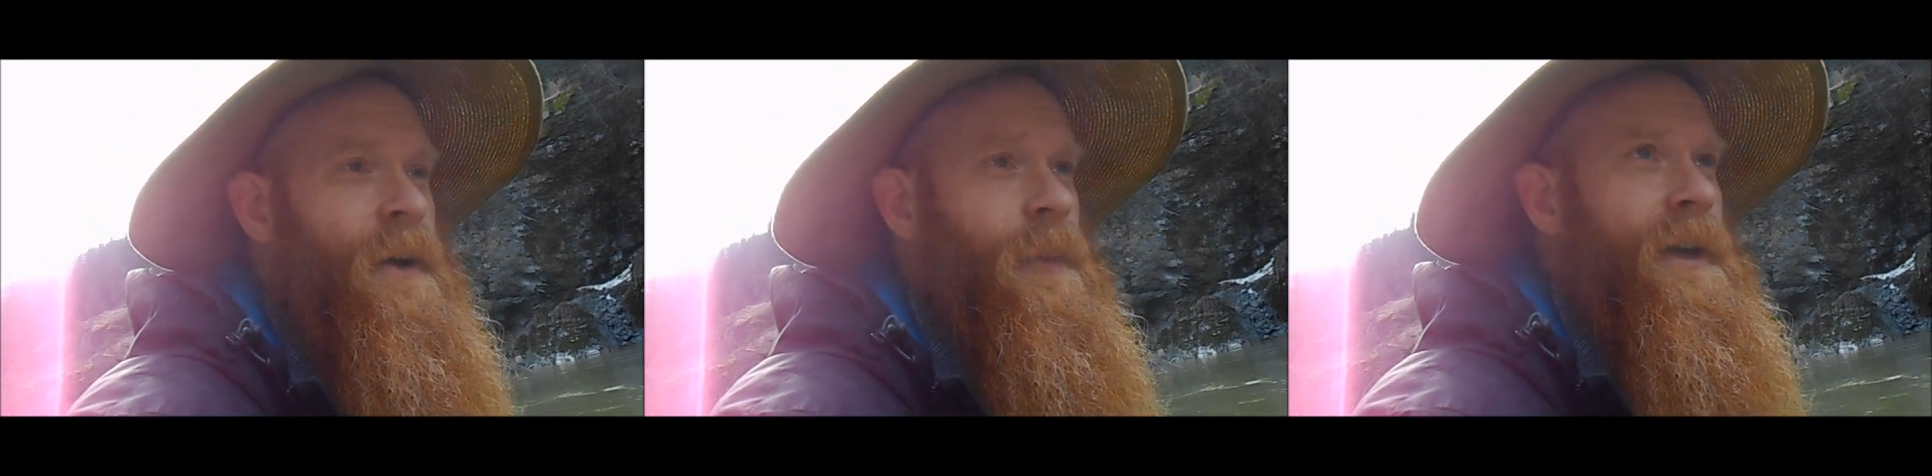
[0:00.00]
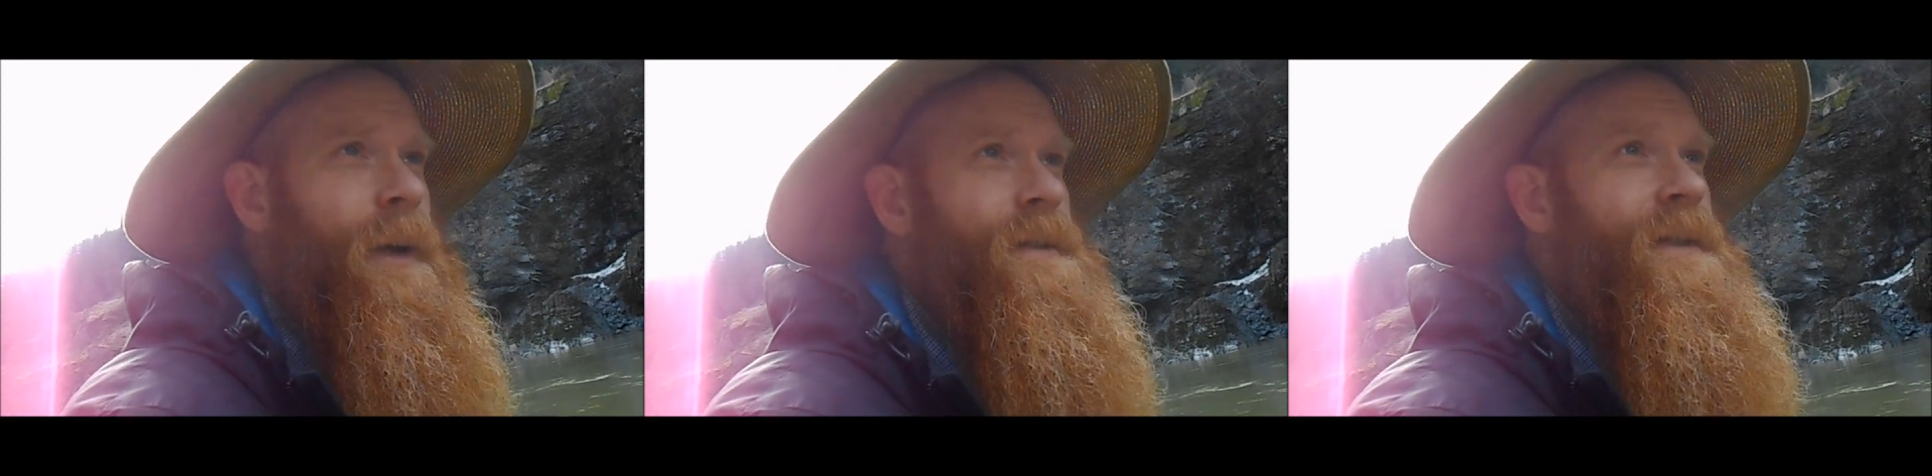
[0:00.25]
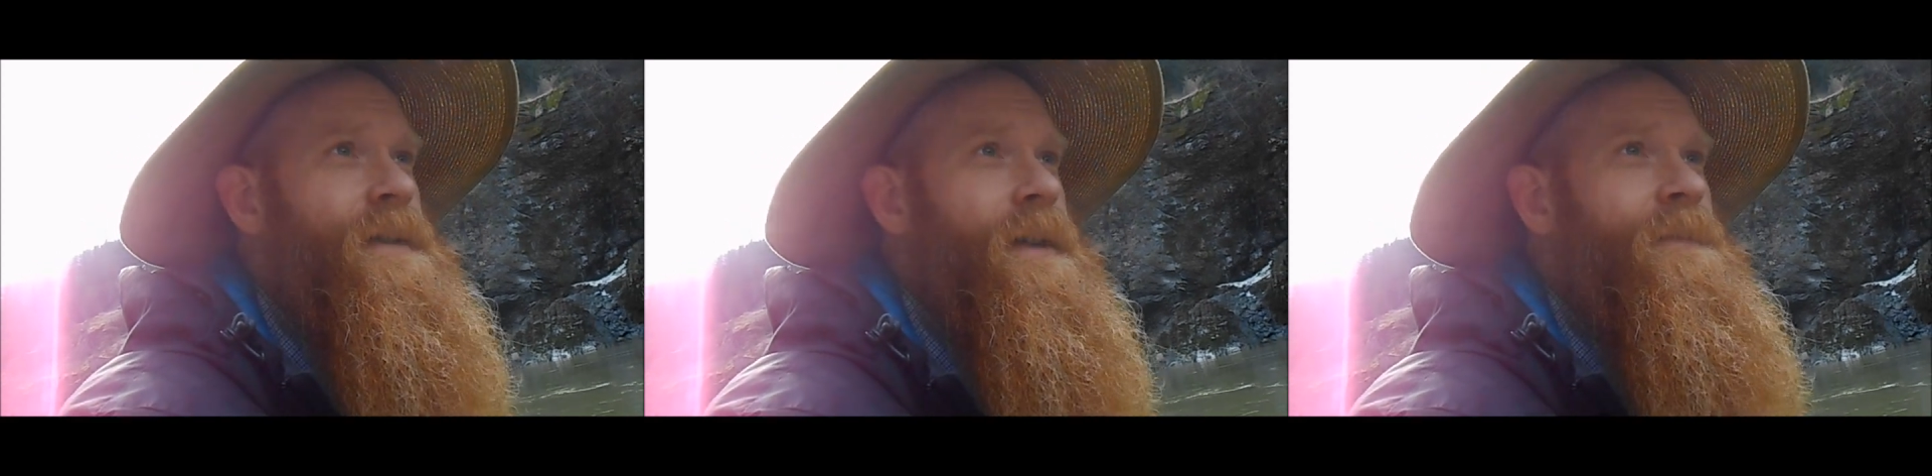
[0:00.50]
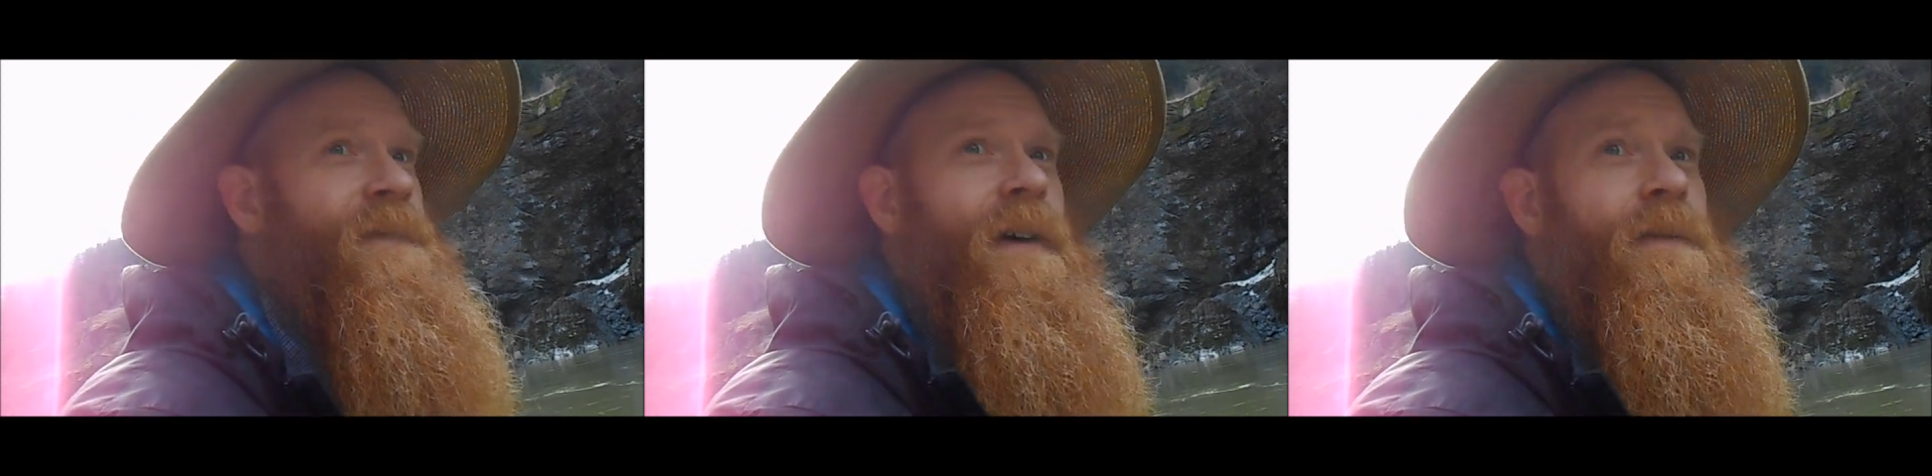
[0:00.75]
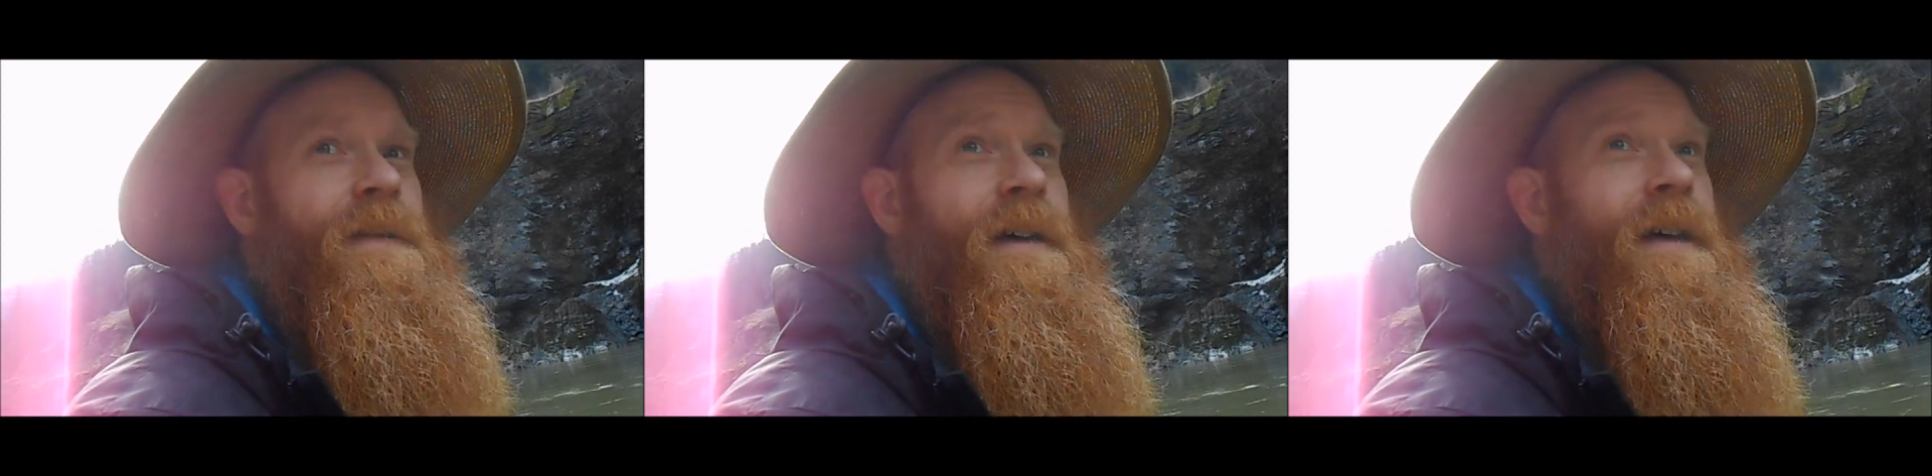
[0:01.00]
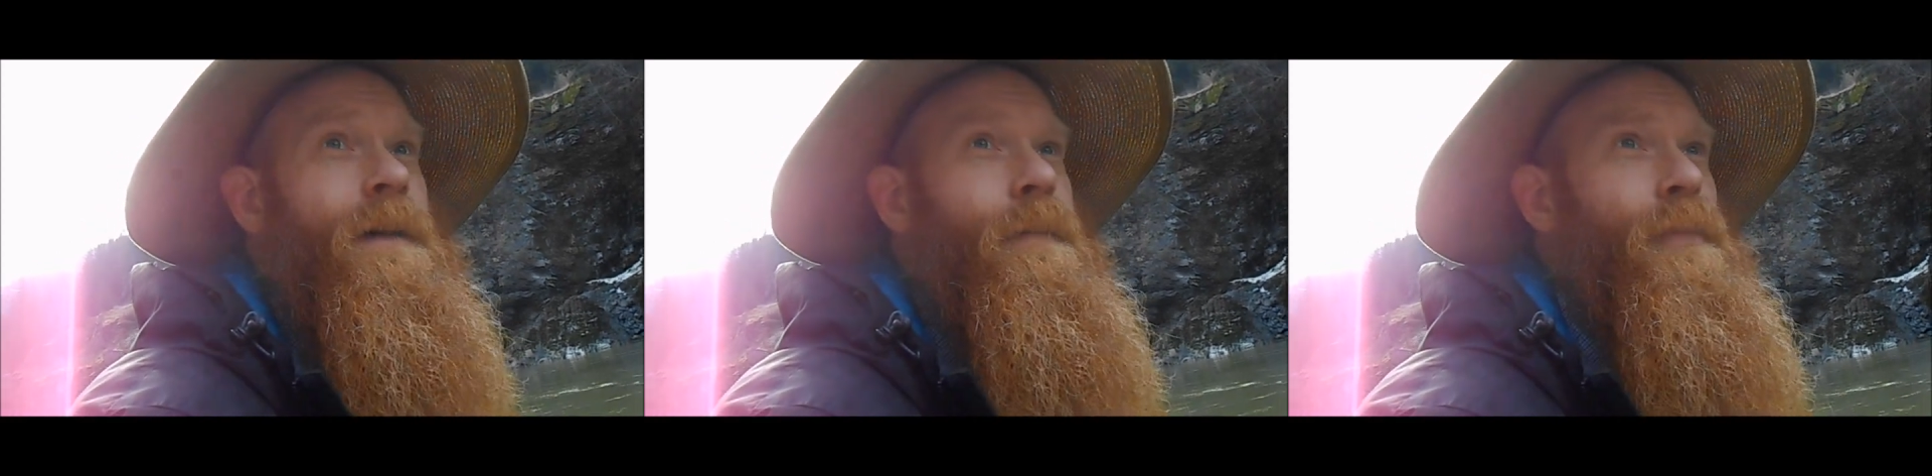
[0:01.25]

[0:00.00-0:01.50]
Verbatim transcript: Went upstream, found a